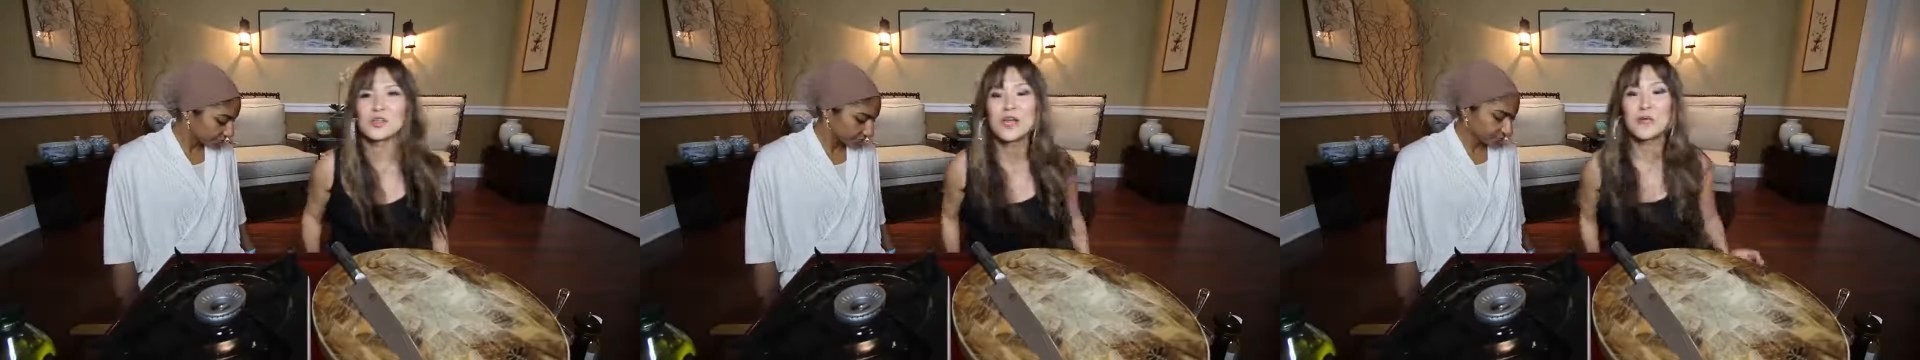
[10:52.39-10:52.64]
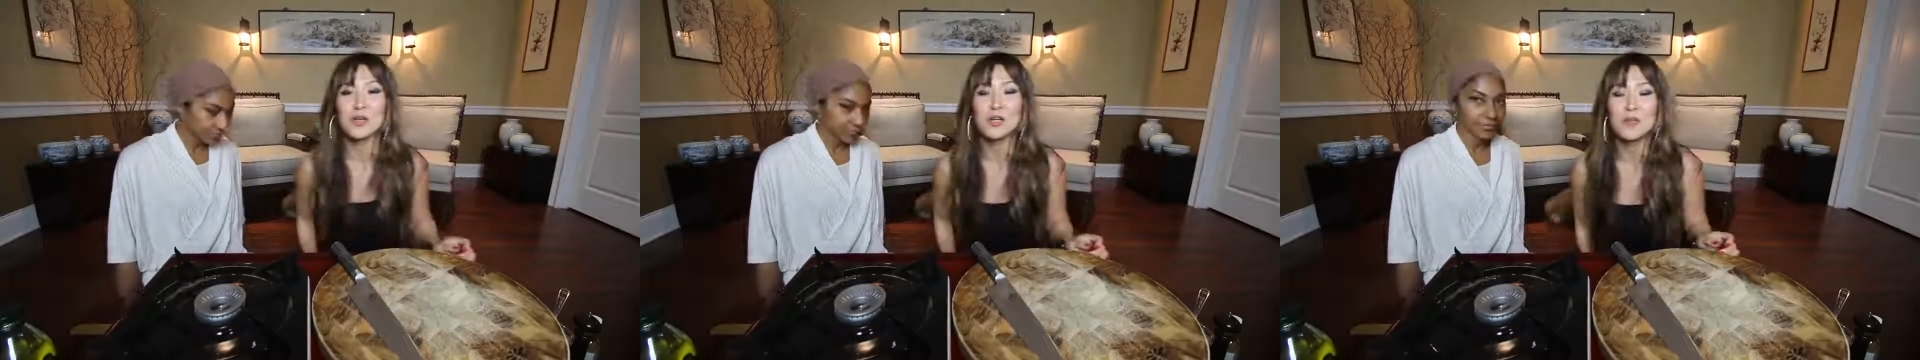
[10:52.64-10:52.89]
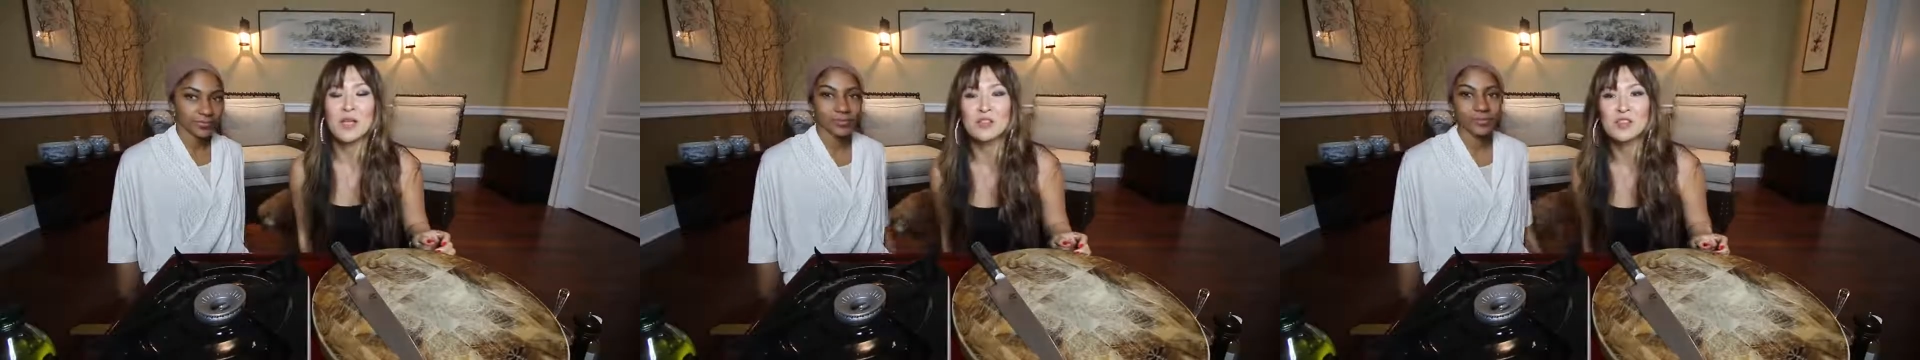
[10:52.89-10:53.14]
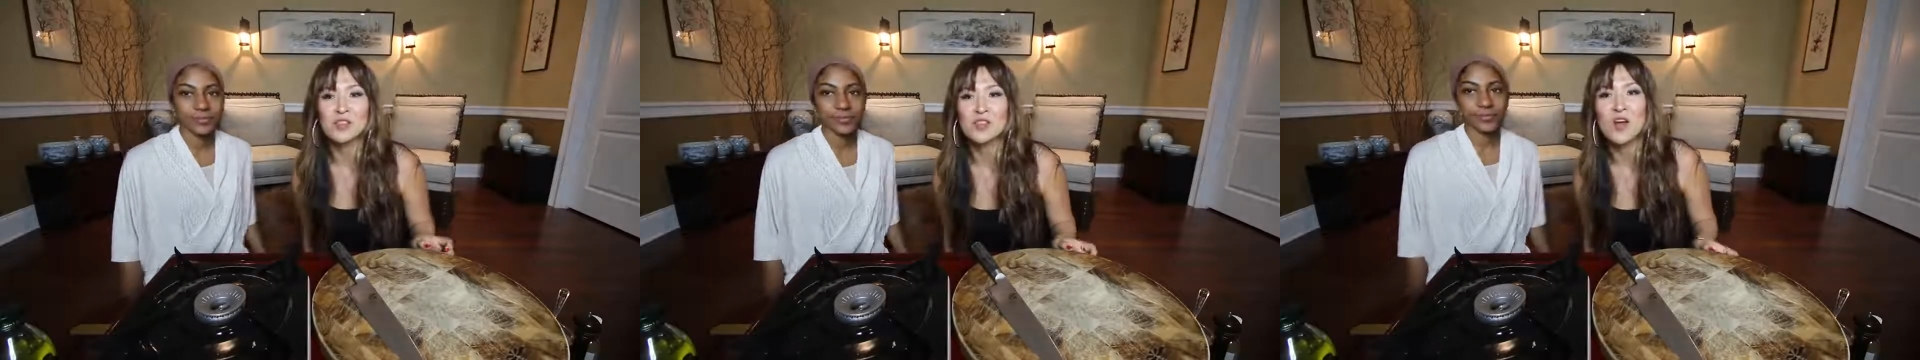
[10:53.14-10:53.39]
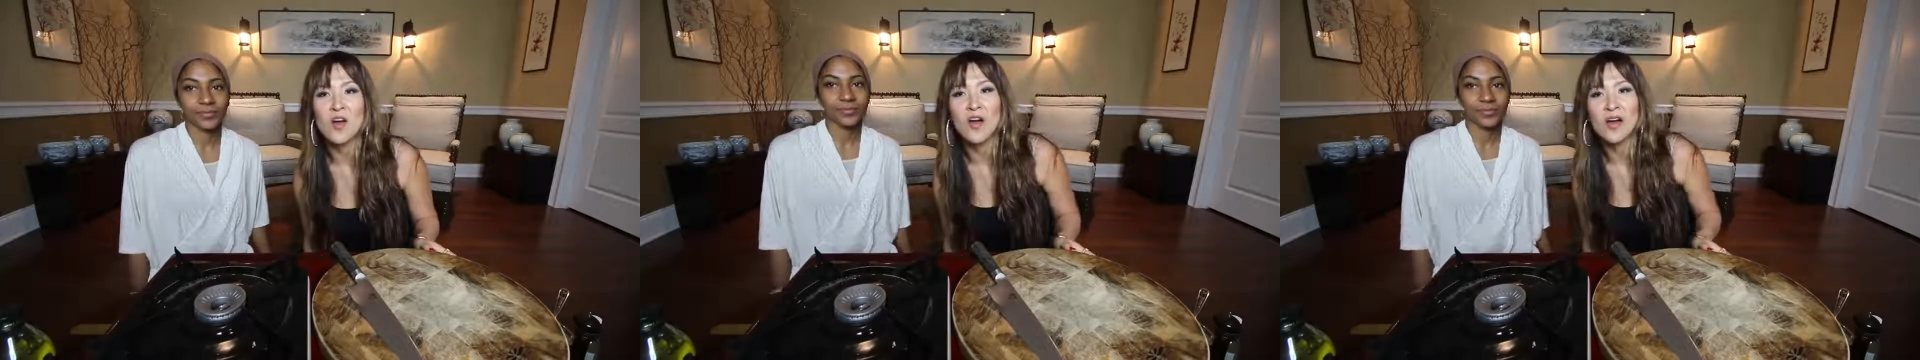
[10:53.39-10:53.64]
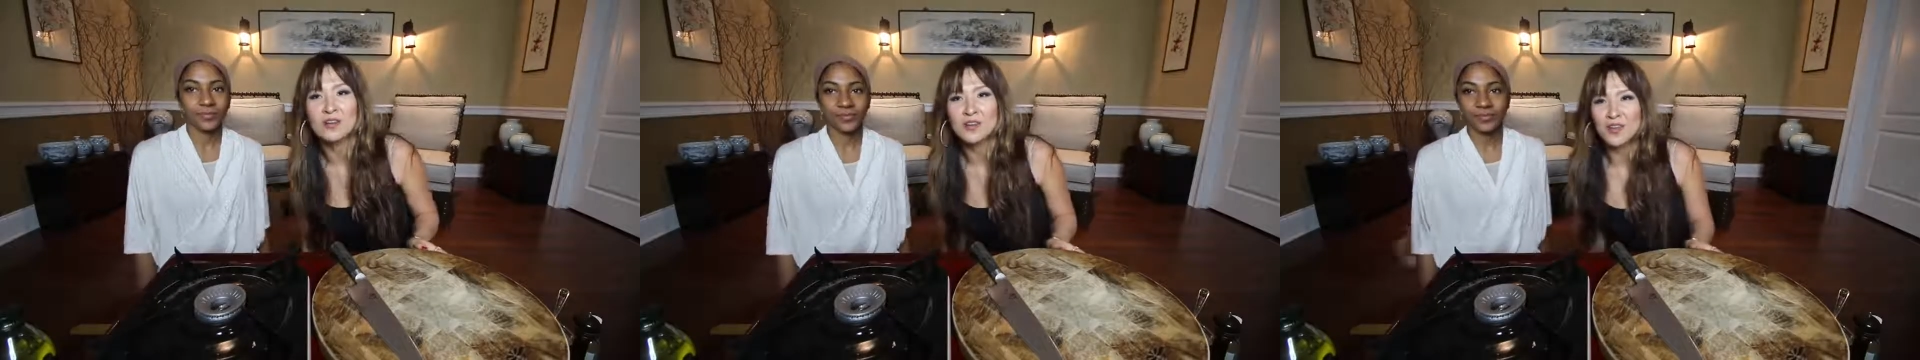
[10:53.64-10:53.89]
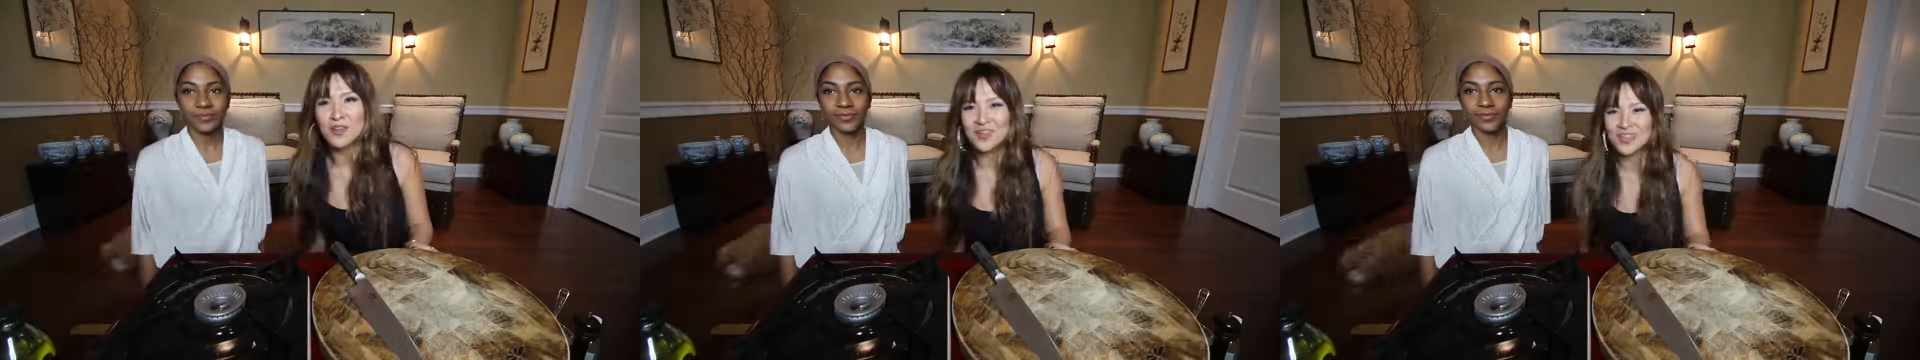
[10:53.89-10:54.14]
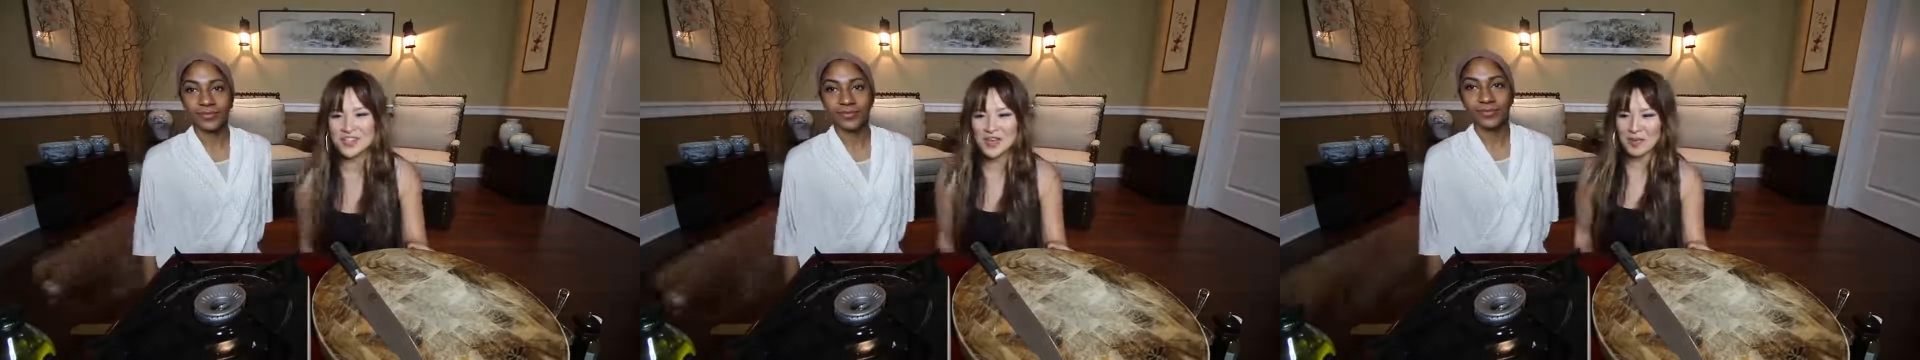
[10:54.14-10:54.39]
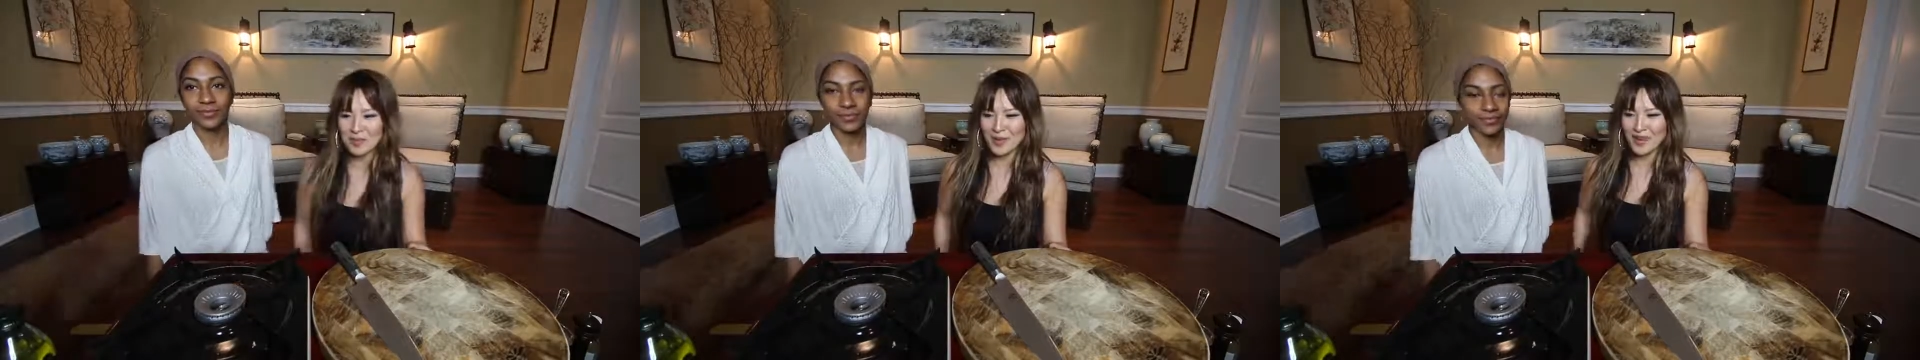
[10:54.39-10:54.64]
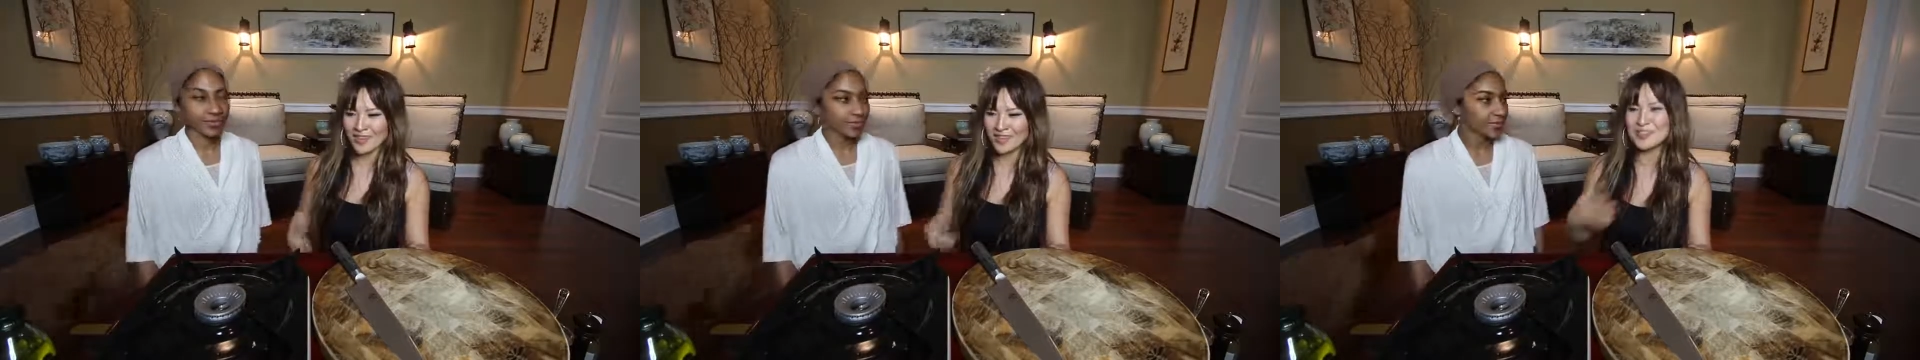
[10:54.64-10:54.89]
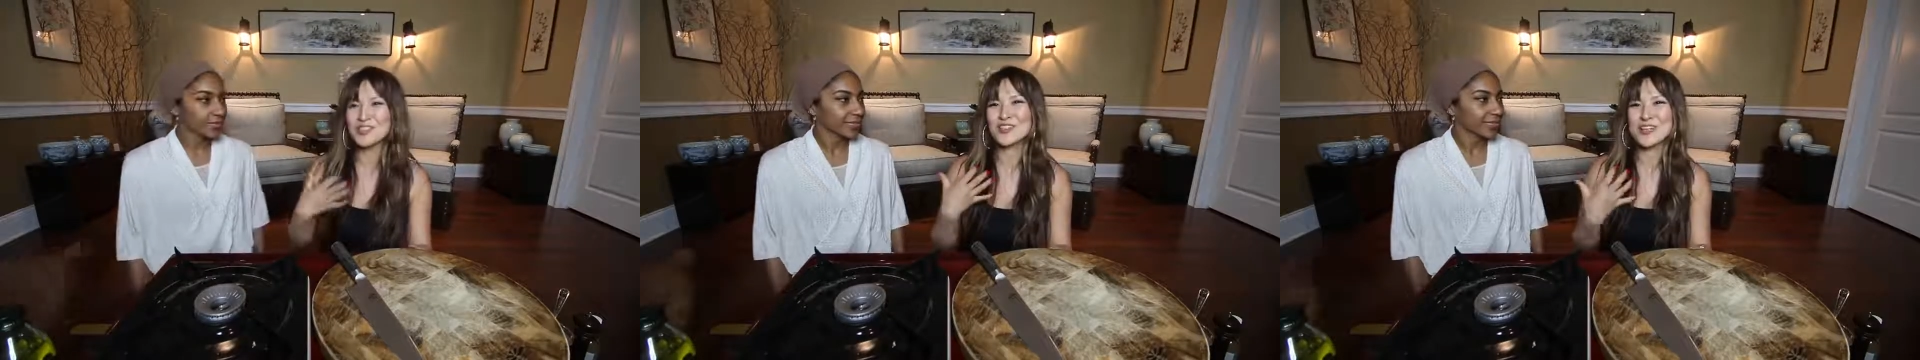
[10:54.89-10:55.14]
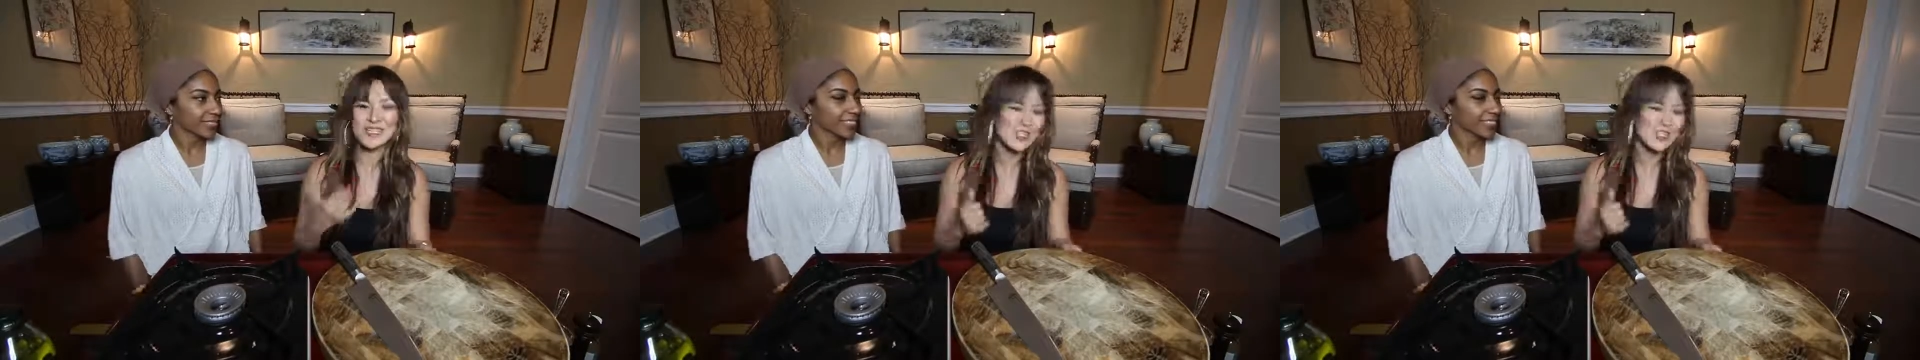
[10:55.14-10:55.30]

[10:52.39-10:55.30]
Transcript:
Speaker 1: so now we're gonna make the sauce. Are you gonna chopping or should I